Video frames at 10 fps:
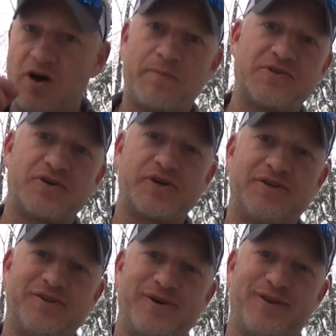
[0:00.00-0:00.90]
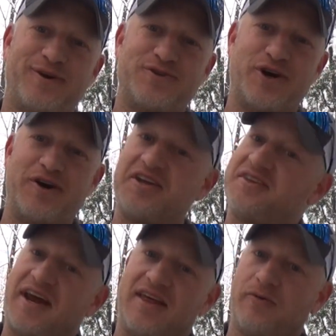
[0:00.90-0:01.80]
it's a good little journey
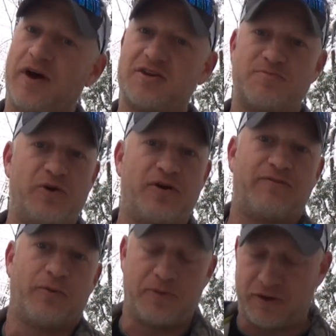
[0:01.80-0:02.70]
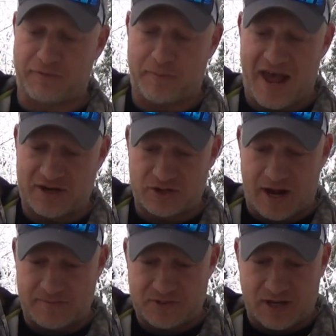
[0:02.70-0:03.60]
today. The weather's beautiful, beautiful
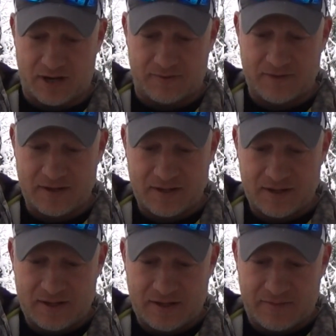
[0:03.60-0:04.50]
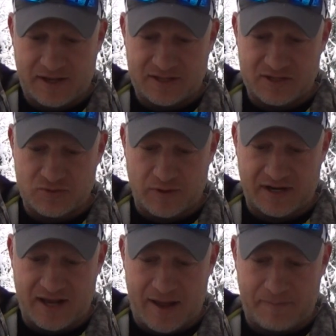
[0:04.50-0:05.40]
backdrop. So let me get this
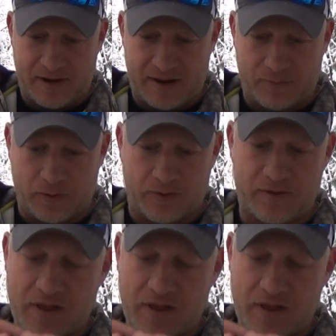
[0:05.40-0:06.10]
rigged up, and then we'll